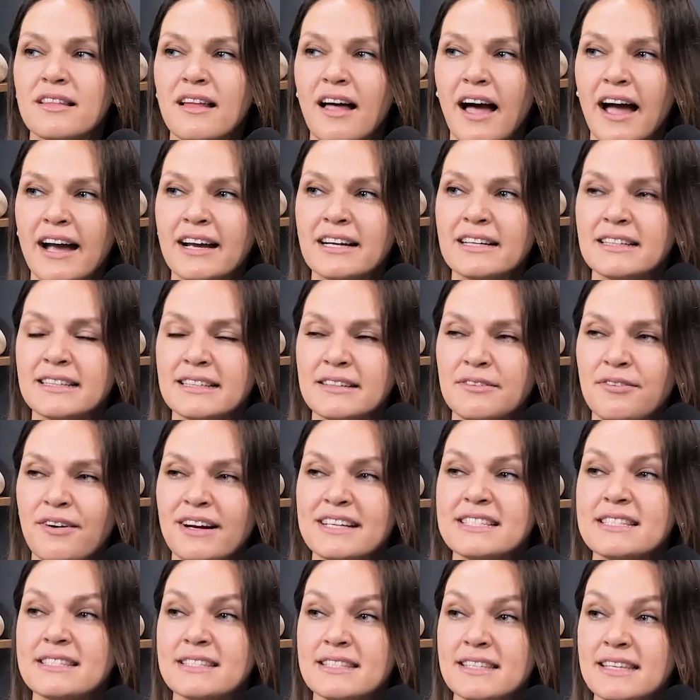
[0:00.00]
like, if
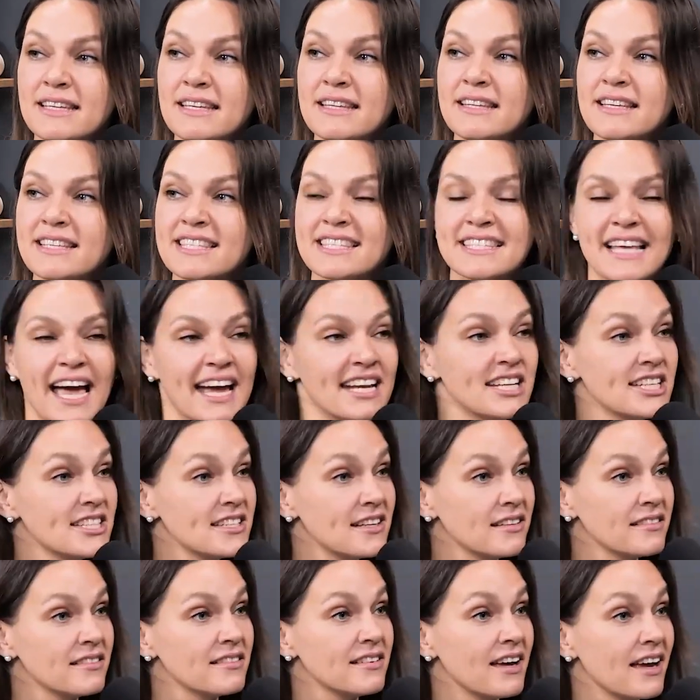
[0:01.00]
I see the
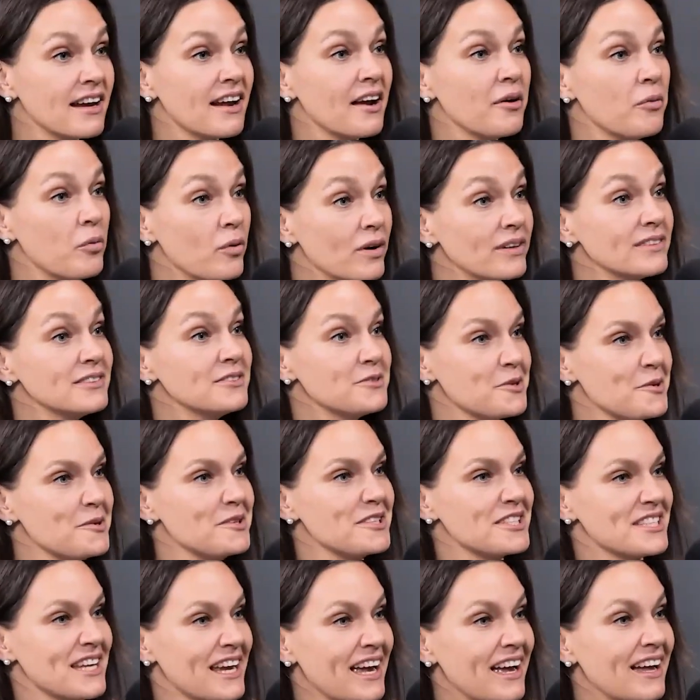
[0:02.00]
session that I want to
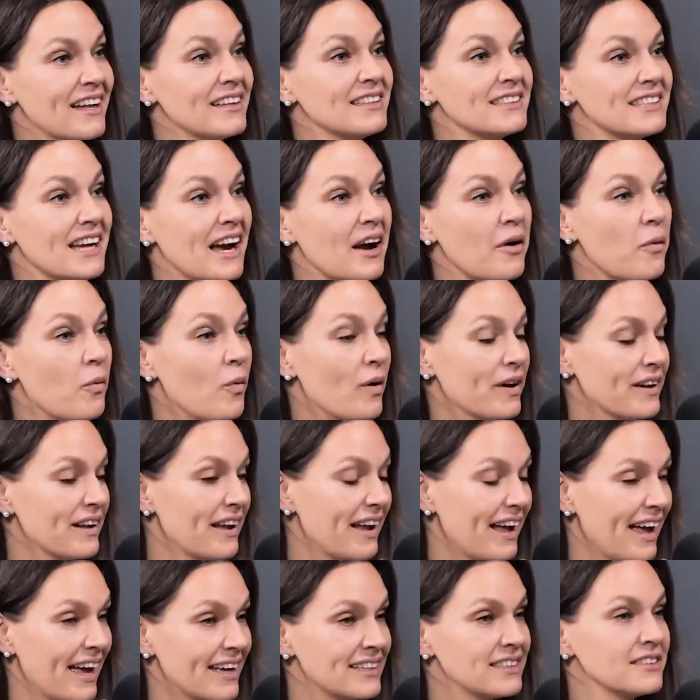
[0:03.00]
attend, I want to
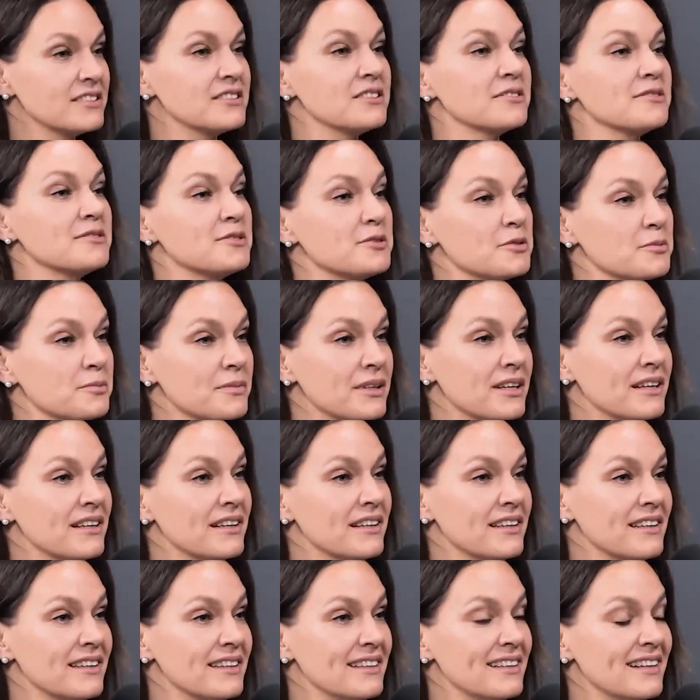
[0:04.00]
add it into my
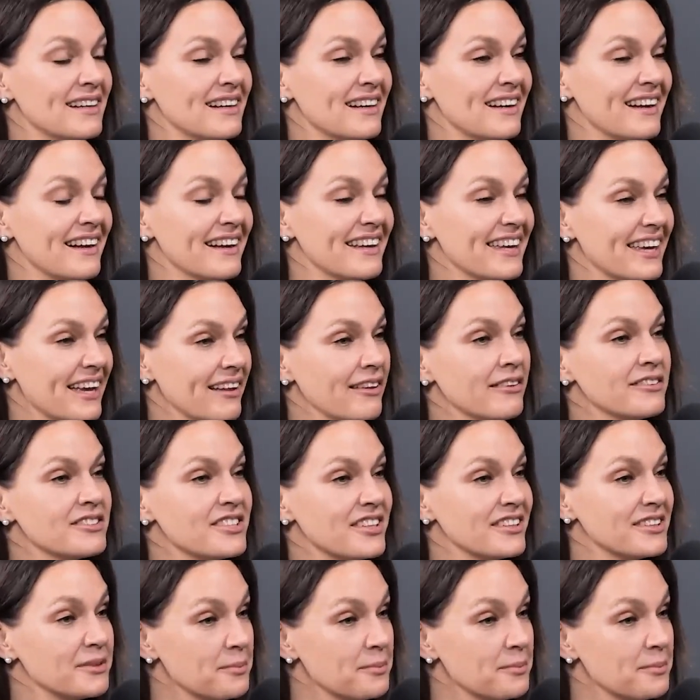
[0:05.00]
calendar